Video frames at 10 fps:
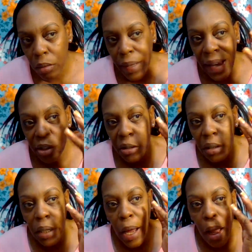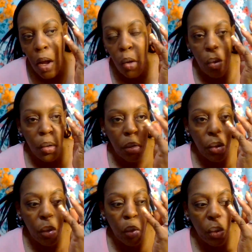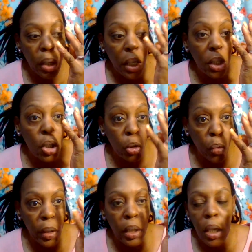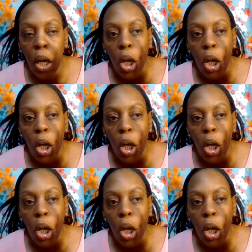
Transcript: that's just how you can do it.